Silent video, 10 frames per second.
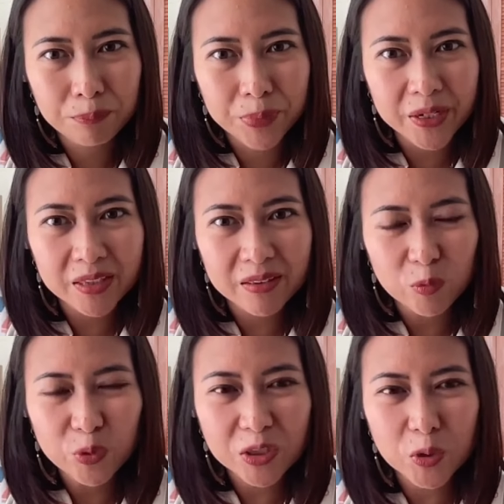But
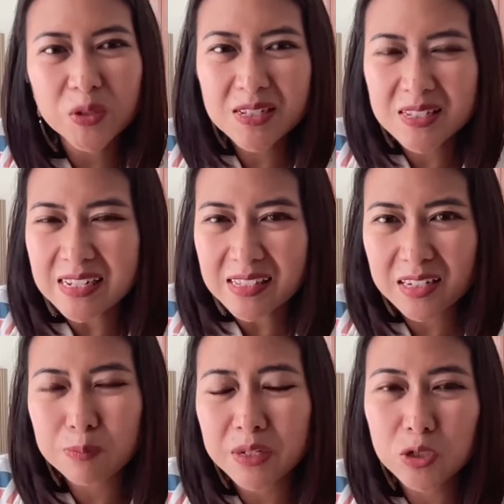we don't see
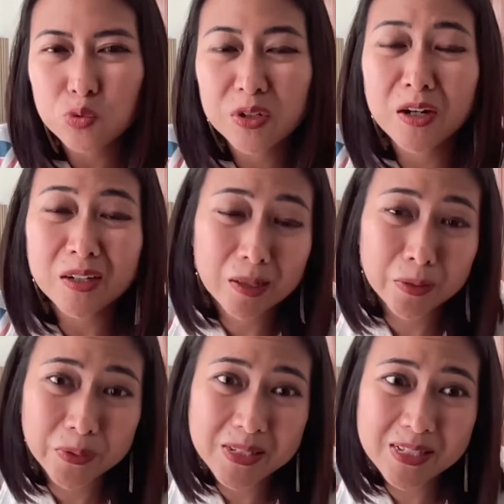this because we're not
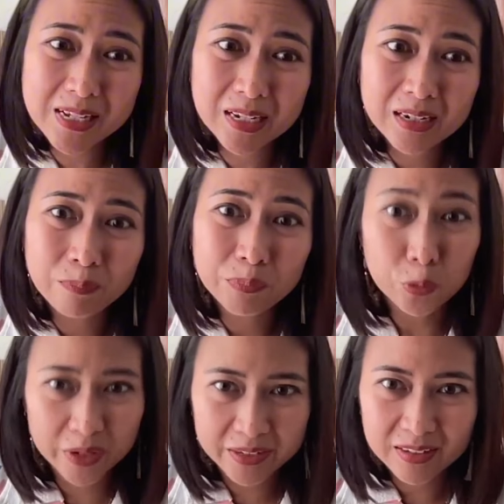close
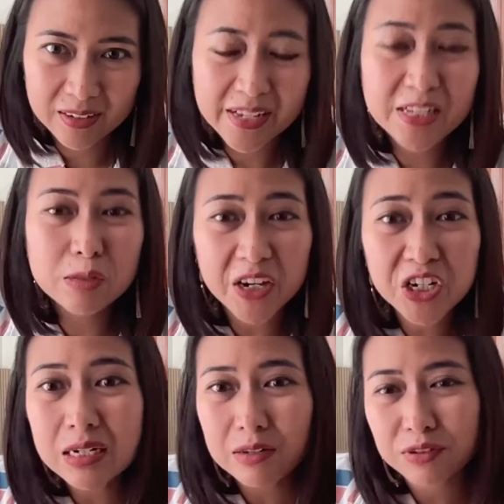to it,
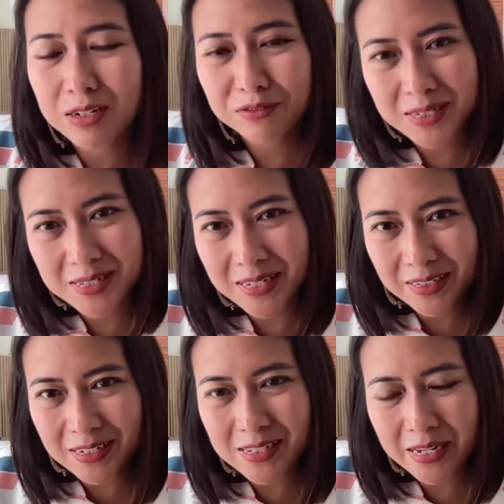especially if you live in the
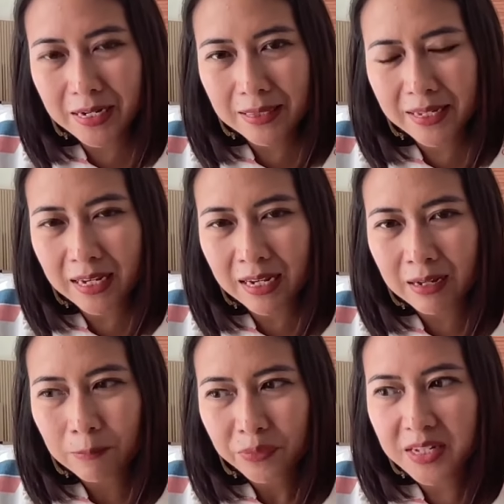cities. And I think
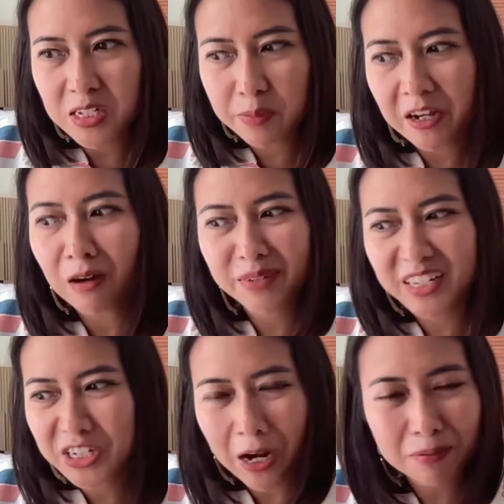this has become my
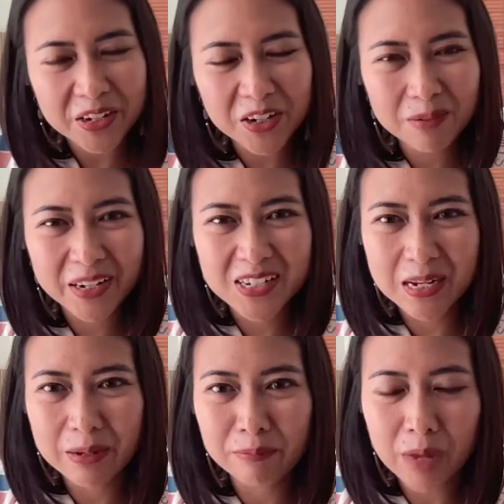job, because
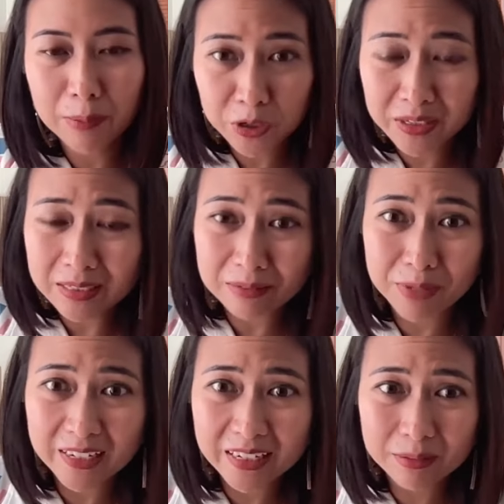I'm currently in
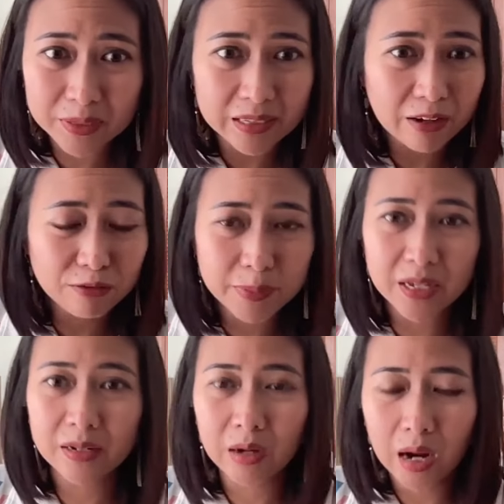Bali, but
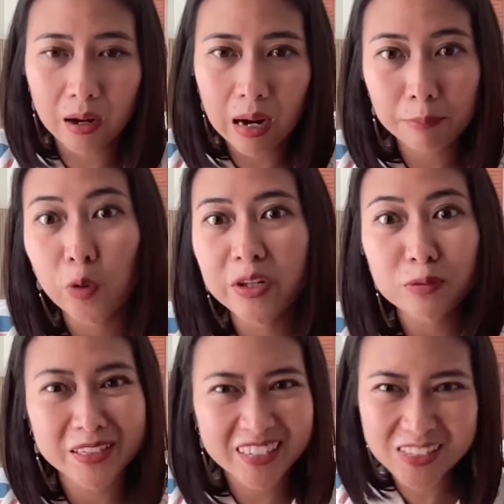I'm going to
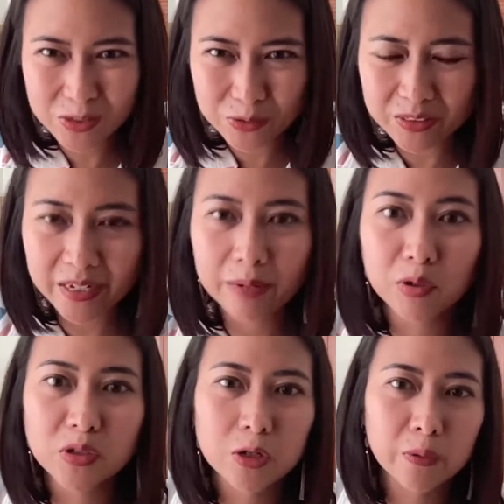Manila soon, and I'm
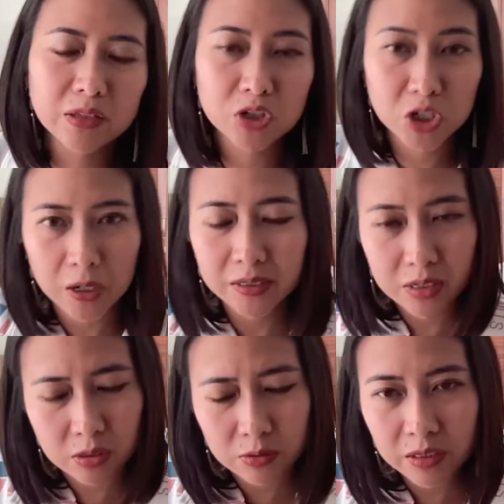also going to Jakarta
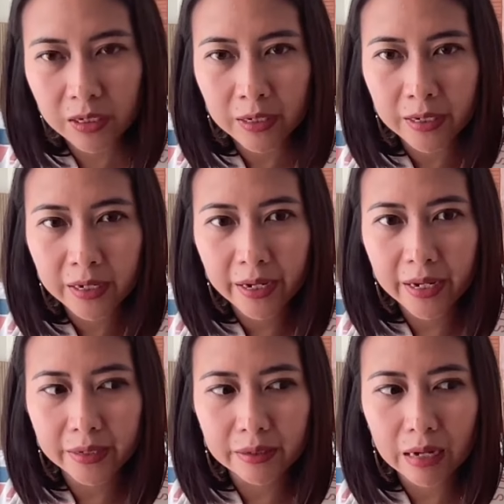soon.
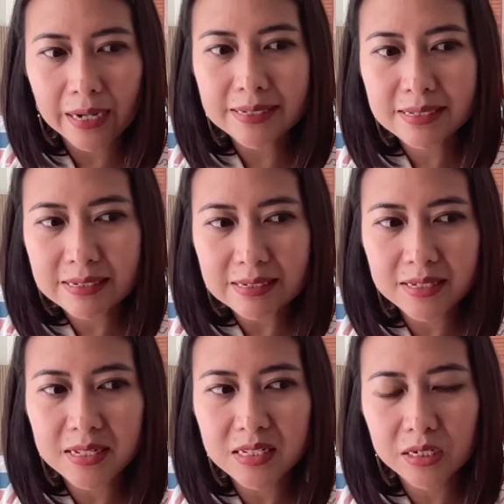And I see
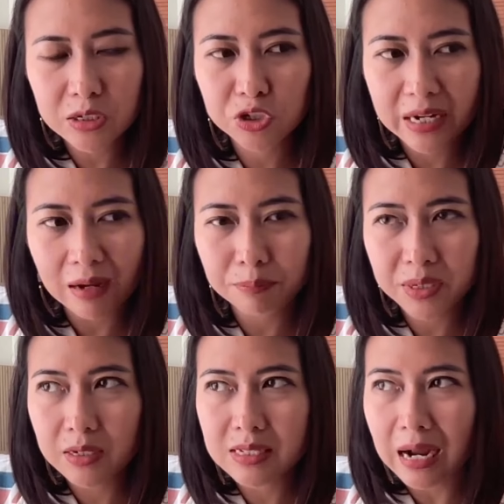this as a huge gap
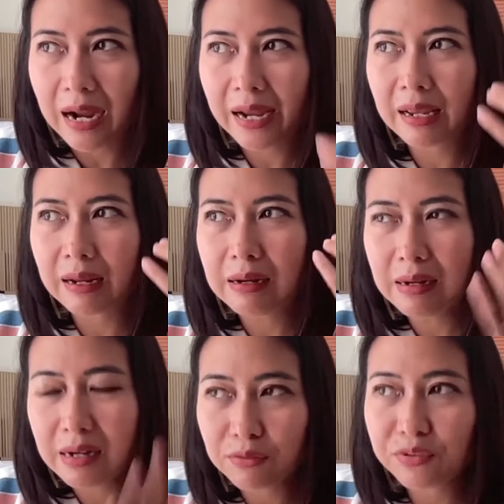because I
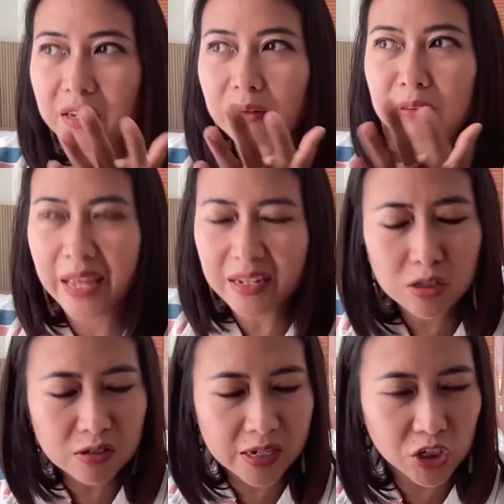living next
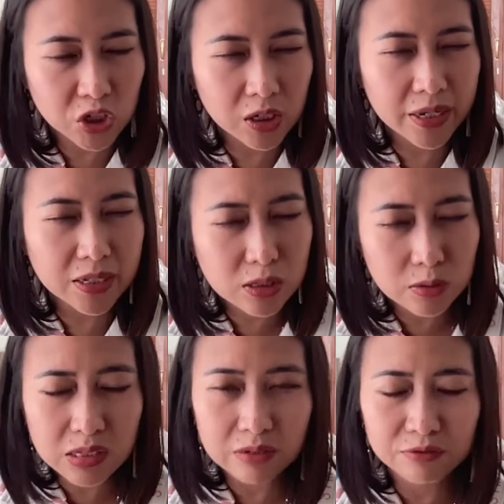to nature, it's so
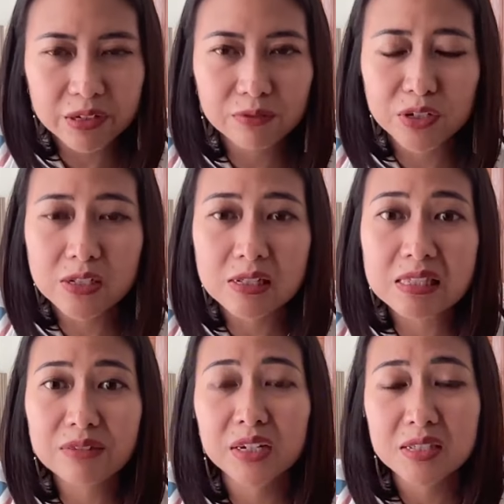different versus
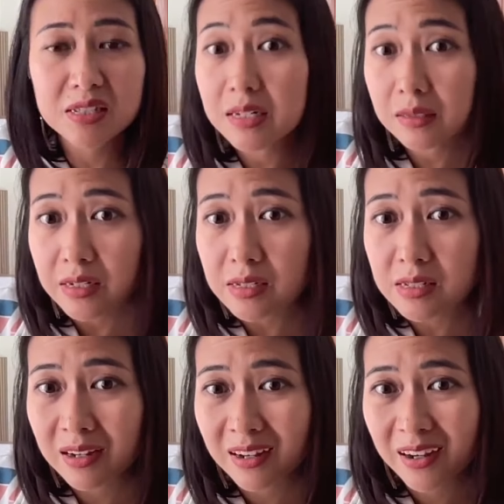living in cities,
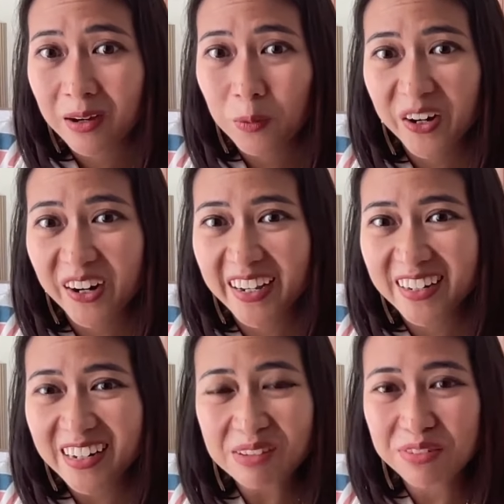wherein
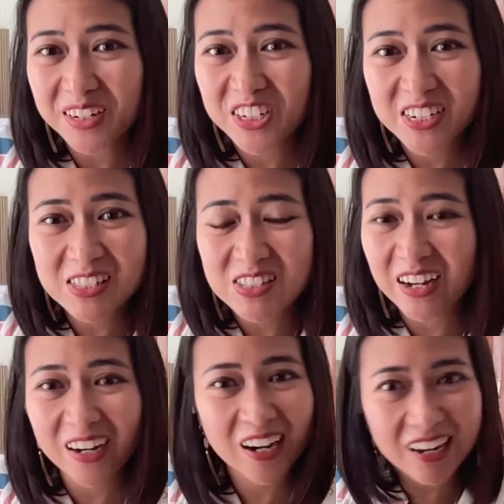even just
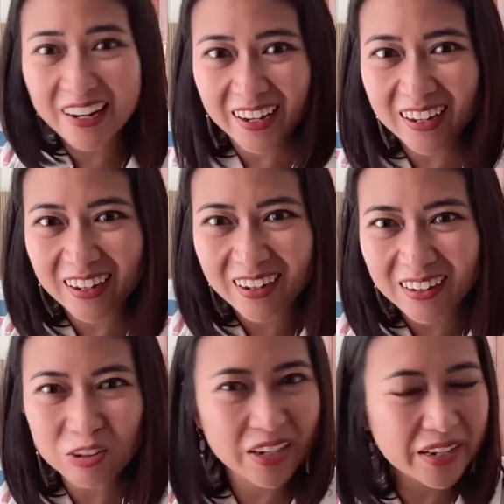a click,
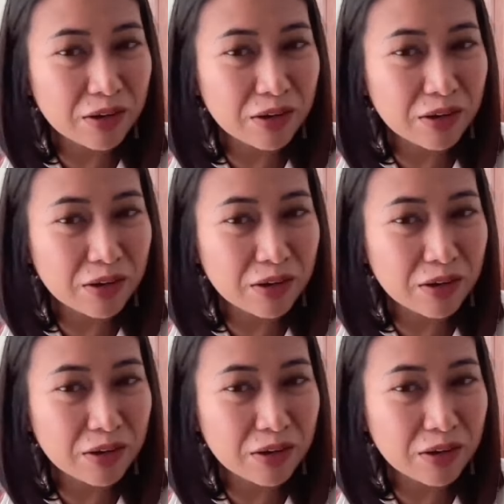you can